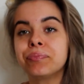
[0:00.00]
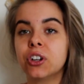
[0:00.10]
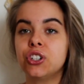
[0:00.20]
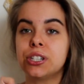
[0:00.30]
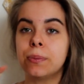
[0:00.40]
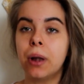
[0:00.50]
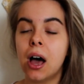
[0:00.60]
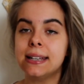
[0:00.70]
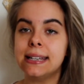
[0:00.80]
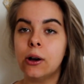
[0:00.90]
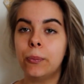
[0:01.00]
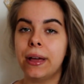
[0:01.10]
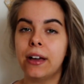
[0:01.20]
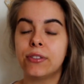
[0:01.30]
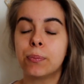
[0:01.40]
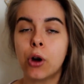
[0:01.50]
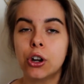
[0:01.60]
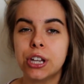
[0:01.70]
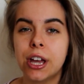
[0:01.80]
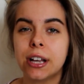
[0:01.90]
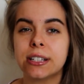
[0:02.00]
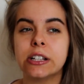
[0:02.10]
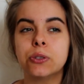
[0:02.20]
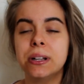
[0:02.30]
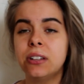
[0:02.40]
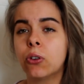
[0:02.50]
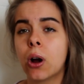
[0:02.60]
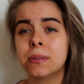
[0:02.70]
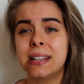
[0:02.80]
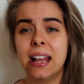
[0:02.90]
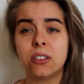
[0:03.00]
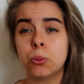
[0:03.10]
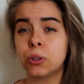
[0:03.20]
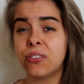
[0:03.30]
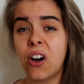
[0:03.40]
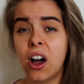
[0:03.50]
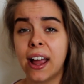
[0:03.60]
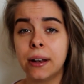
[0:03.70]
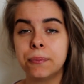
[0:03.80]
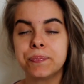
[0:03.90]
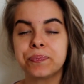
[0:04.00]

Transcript: and just applied a little bit of the product, and 24 hours later it was fine.